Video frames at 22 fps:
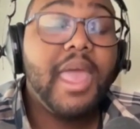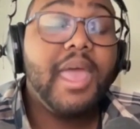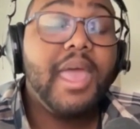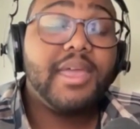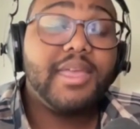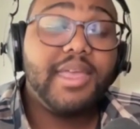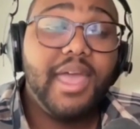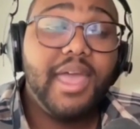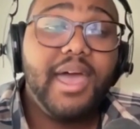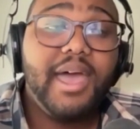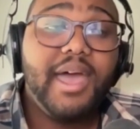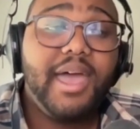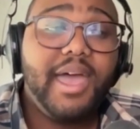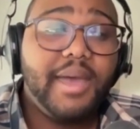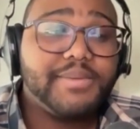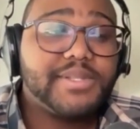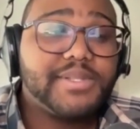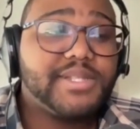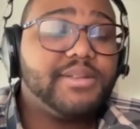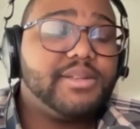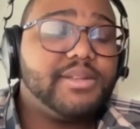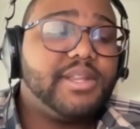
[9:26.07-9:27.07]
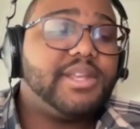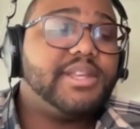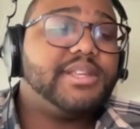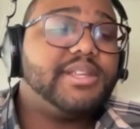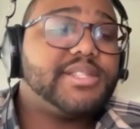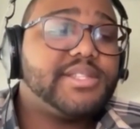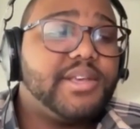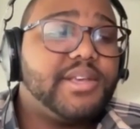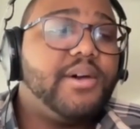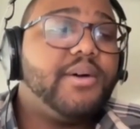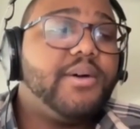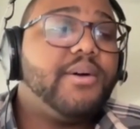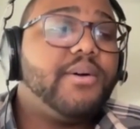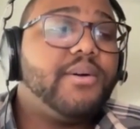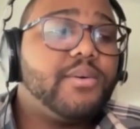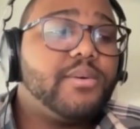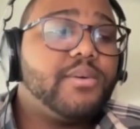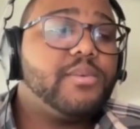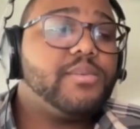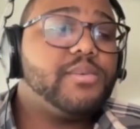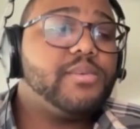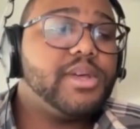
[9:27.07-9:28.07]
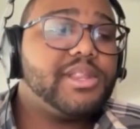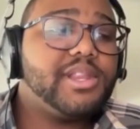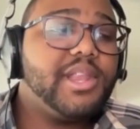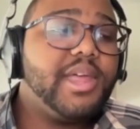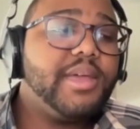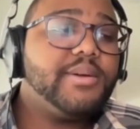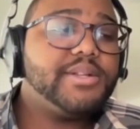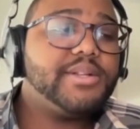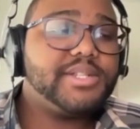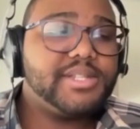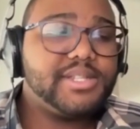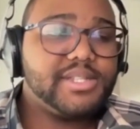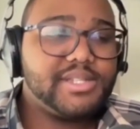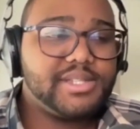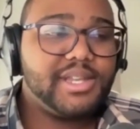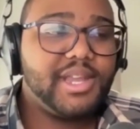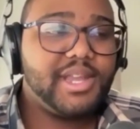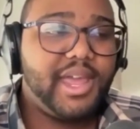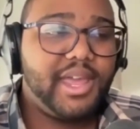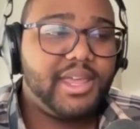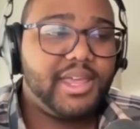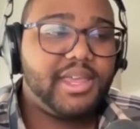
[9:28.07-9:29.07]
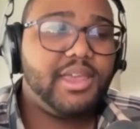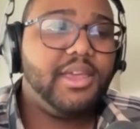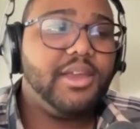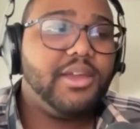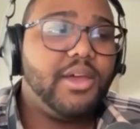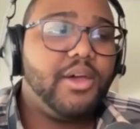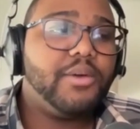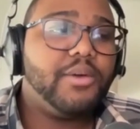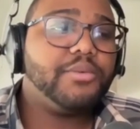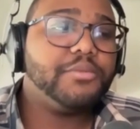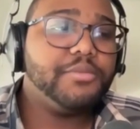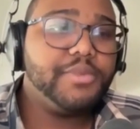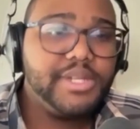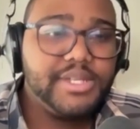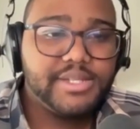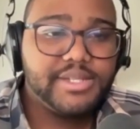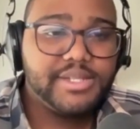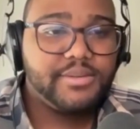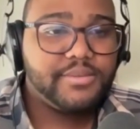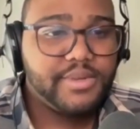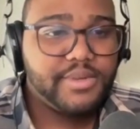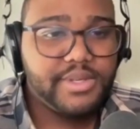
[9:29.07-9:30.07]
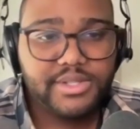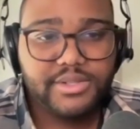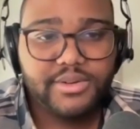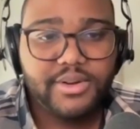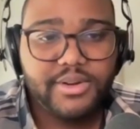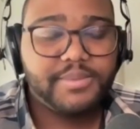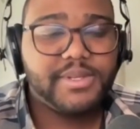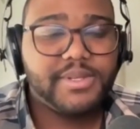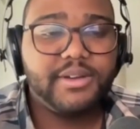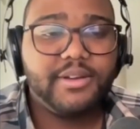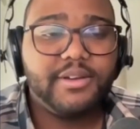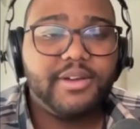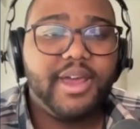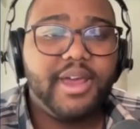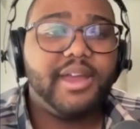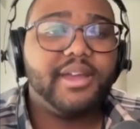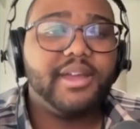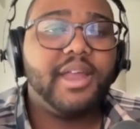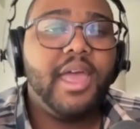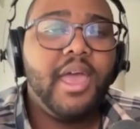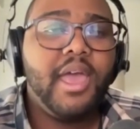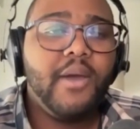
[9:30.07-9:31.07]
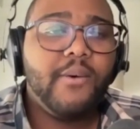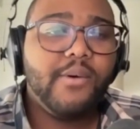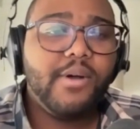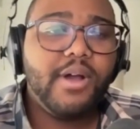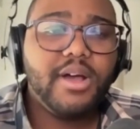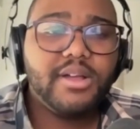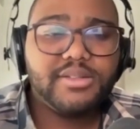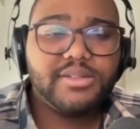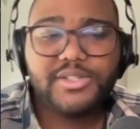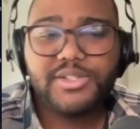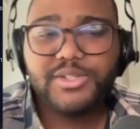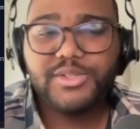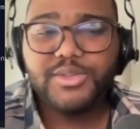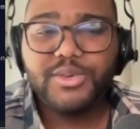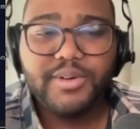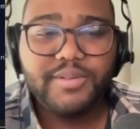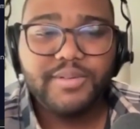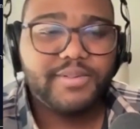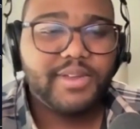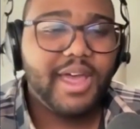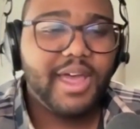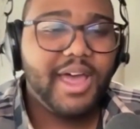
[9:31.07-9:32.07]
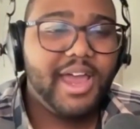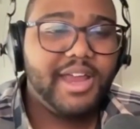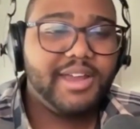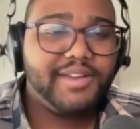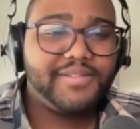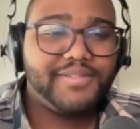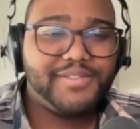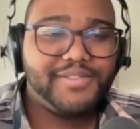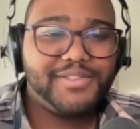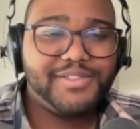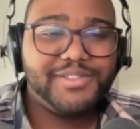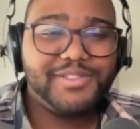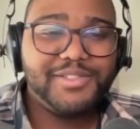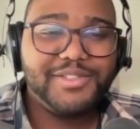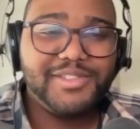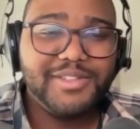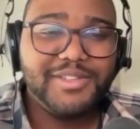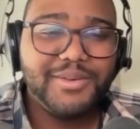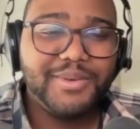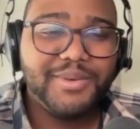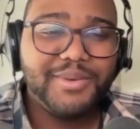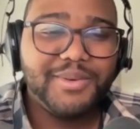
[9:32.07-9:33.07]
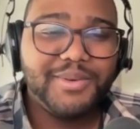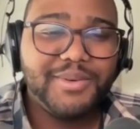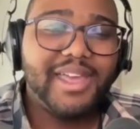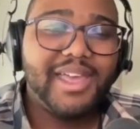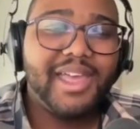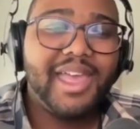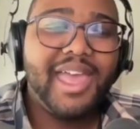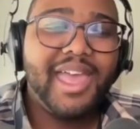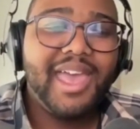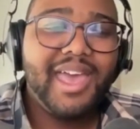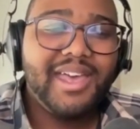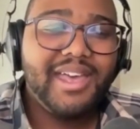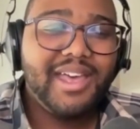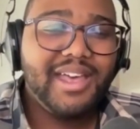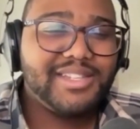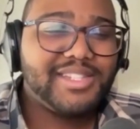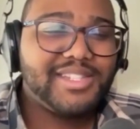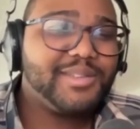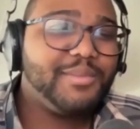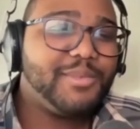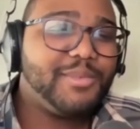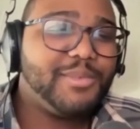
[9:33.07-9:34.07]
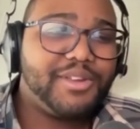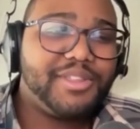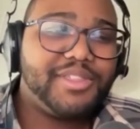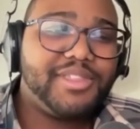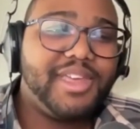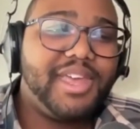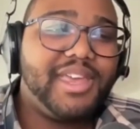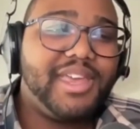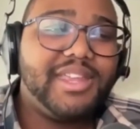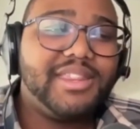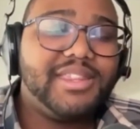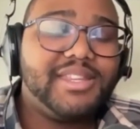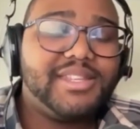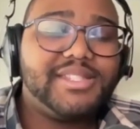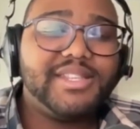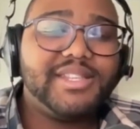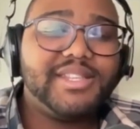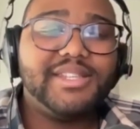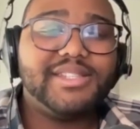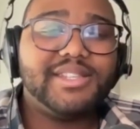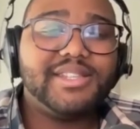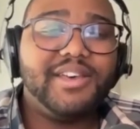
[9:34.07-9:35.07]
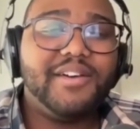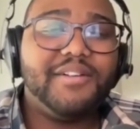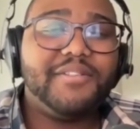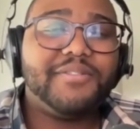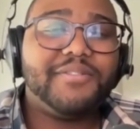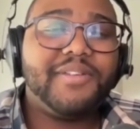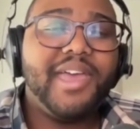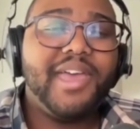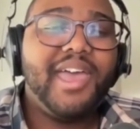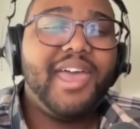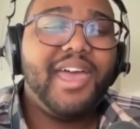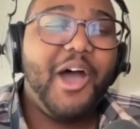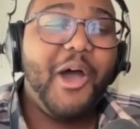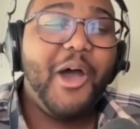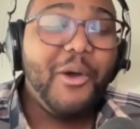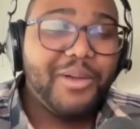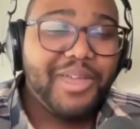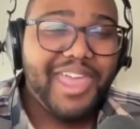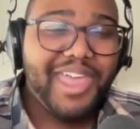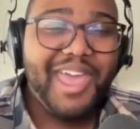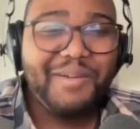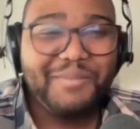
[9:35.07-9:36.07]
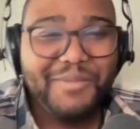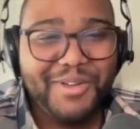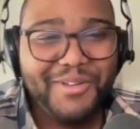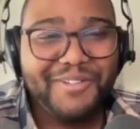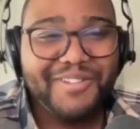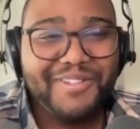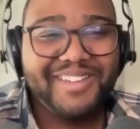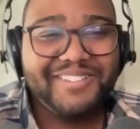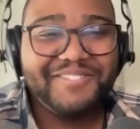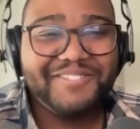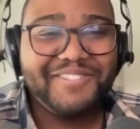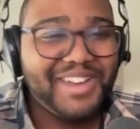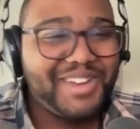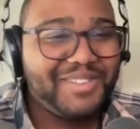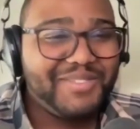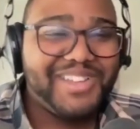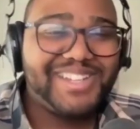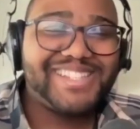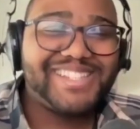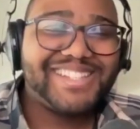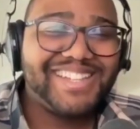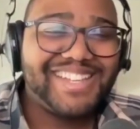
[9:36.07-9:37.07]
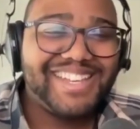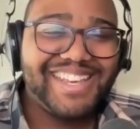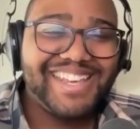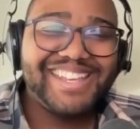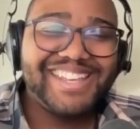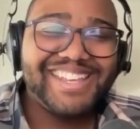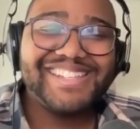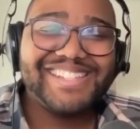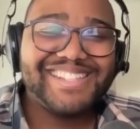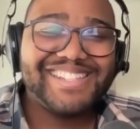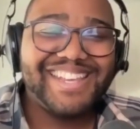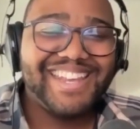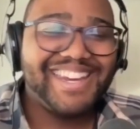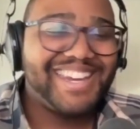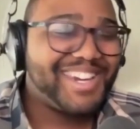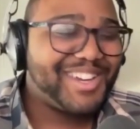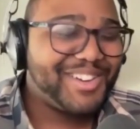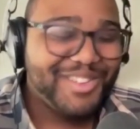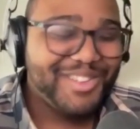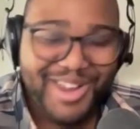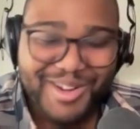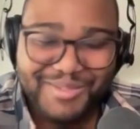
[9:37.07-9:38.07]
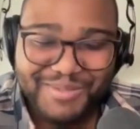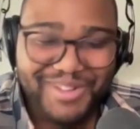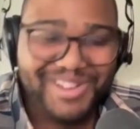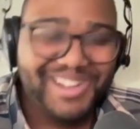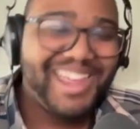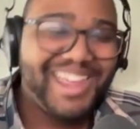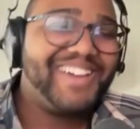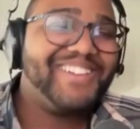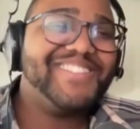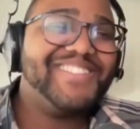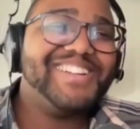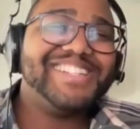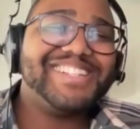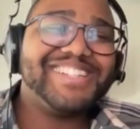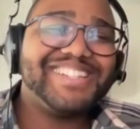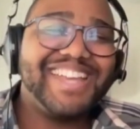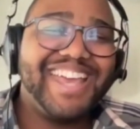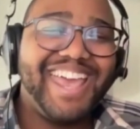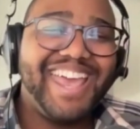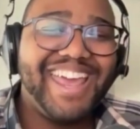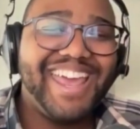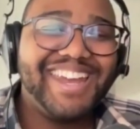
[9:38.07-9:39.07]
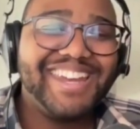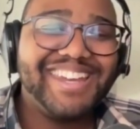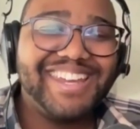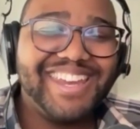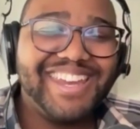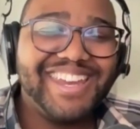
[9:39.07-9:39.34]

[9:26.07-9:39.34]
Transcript: Yeah, absolutely. So with languages like, Reason, ReScript, and Grain, we're all sort of kind of doing a similar thing in the sense of OCaml fundamentally is an incredible language. And,